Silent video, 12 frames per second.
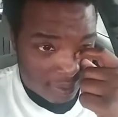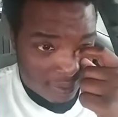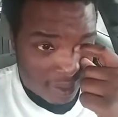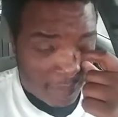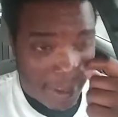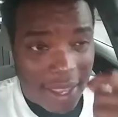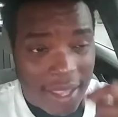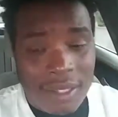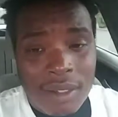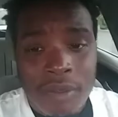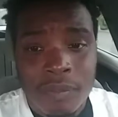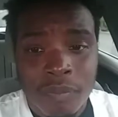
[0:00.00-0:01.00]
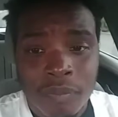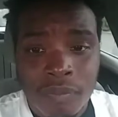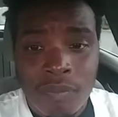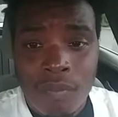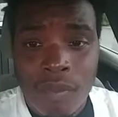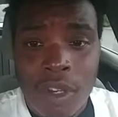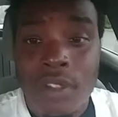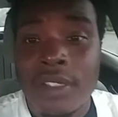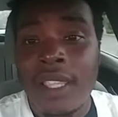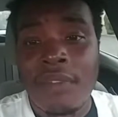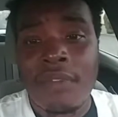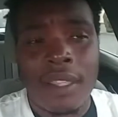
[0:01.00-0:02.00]
I'm gonna ask him or oh,
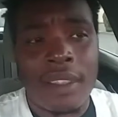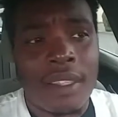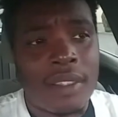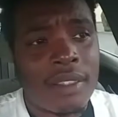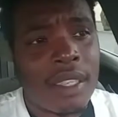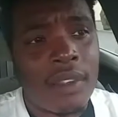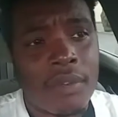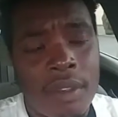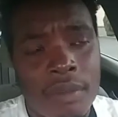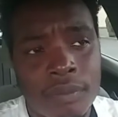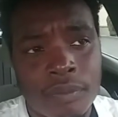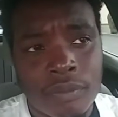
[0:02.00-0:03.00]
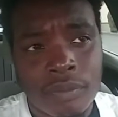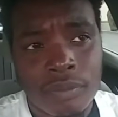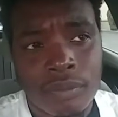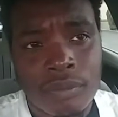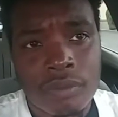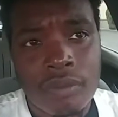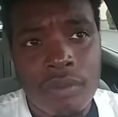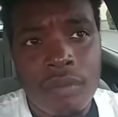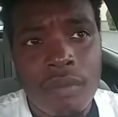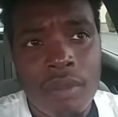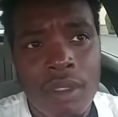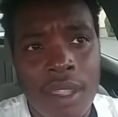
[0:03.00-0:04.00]
safety. I think it's safety.
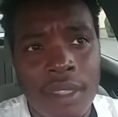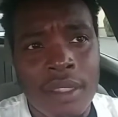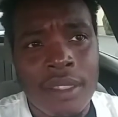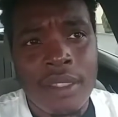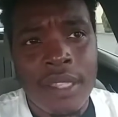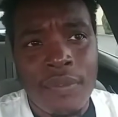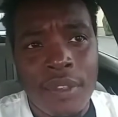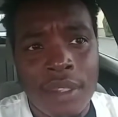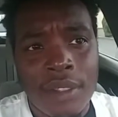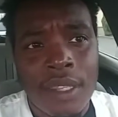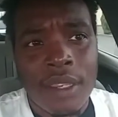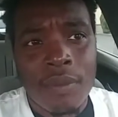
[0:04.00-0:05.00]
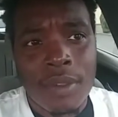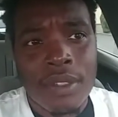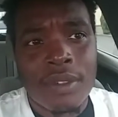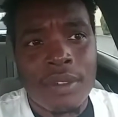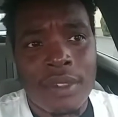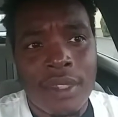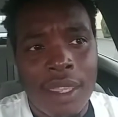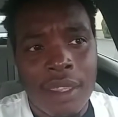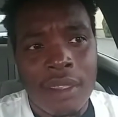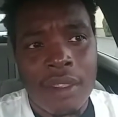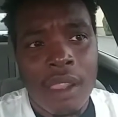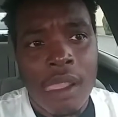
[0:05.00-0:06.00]
I think safety could tell you what's on your DAC.
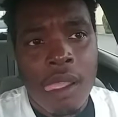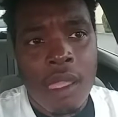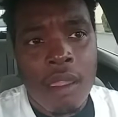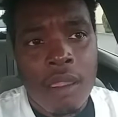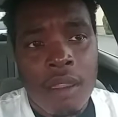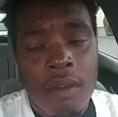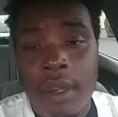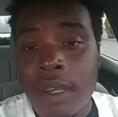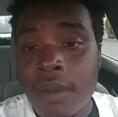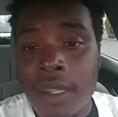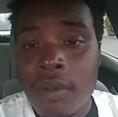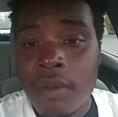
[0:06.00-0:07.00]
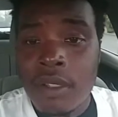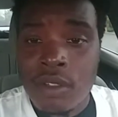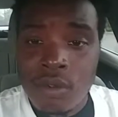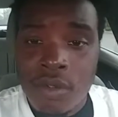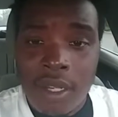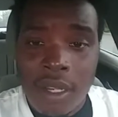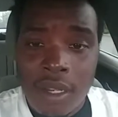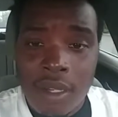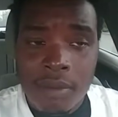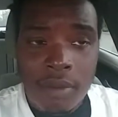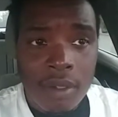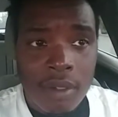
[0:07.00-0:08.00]
Well, anyway, he with his new
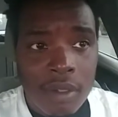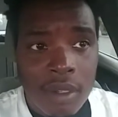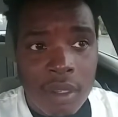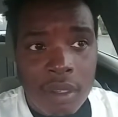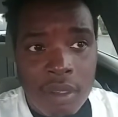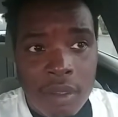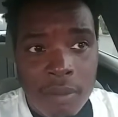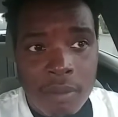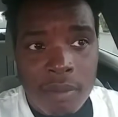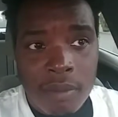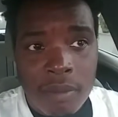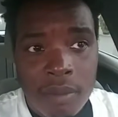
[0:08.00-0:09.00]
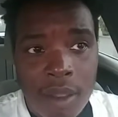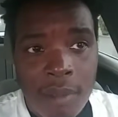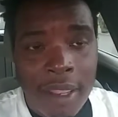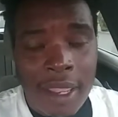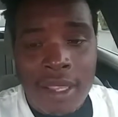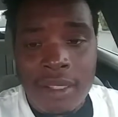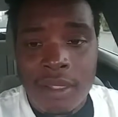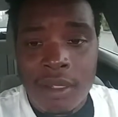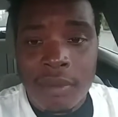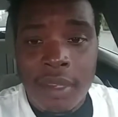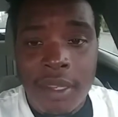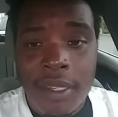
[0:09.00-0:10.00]
job. I'm gonna ask
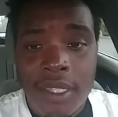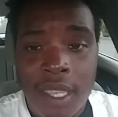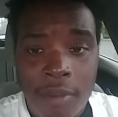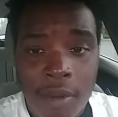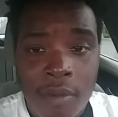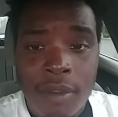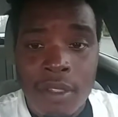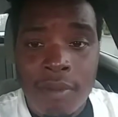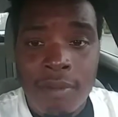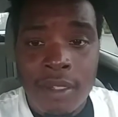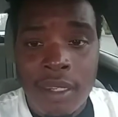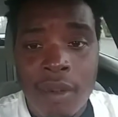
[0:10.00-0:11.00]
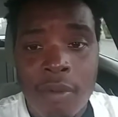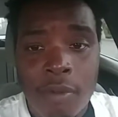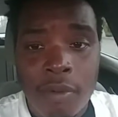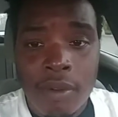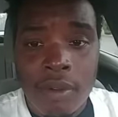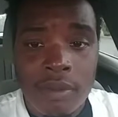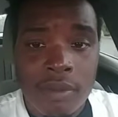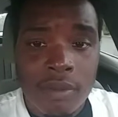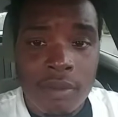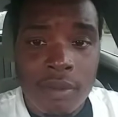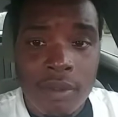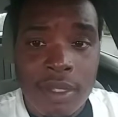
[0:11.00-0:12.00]
them, can they tell me what's on my DAC report?
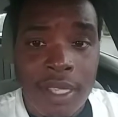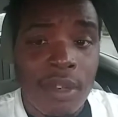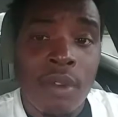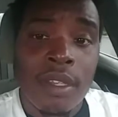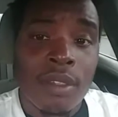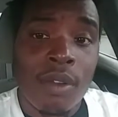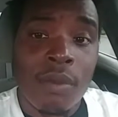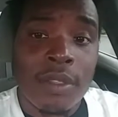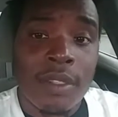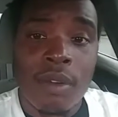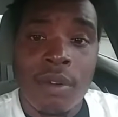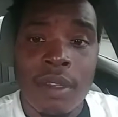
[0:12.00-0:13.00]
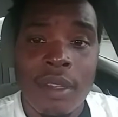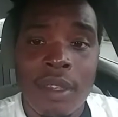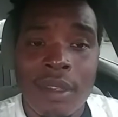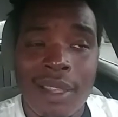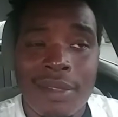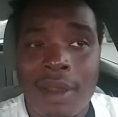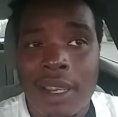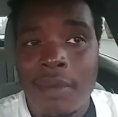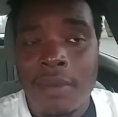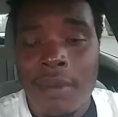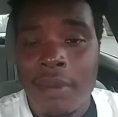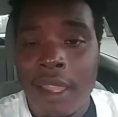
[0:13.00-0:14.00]
Because I know there's no what's on it. That's why they
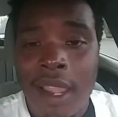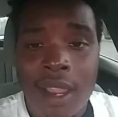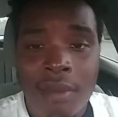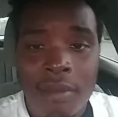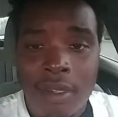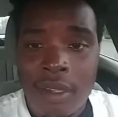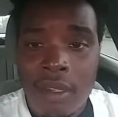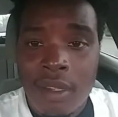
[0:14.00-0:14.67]
was able to hire me.